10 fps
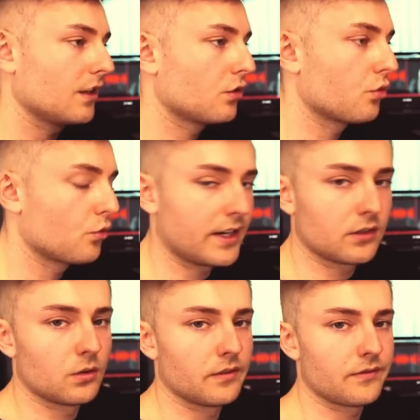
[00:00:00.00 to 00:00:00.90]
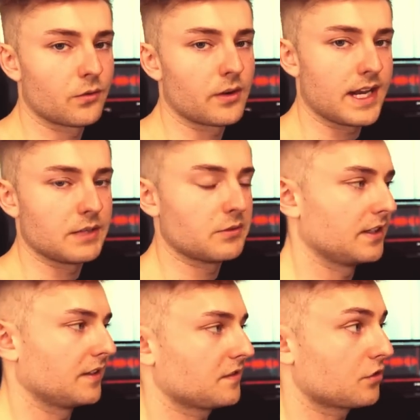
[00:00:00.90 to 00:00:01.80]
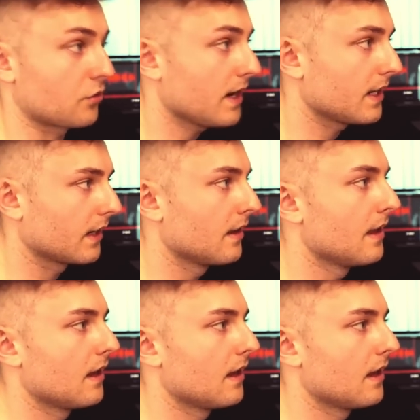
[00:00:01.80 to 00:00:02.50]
critical for anyone that's trading.